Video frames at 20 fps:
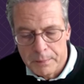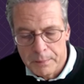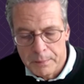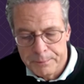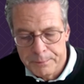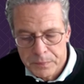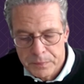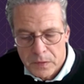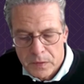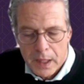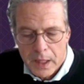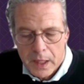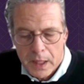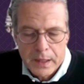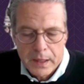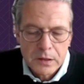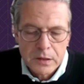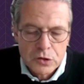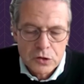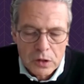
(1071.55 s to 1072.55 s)

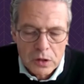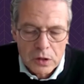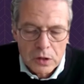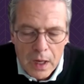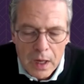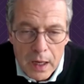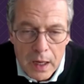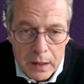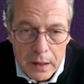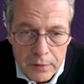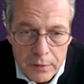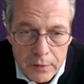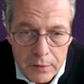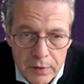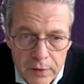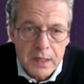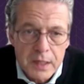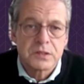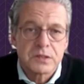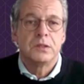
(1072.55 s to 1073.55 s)
And in July
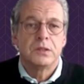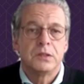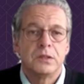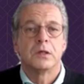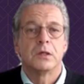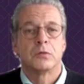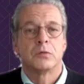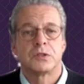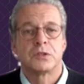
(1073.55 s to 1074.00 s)
of last year,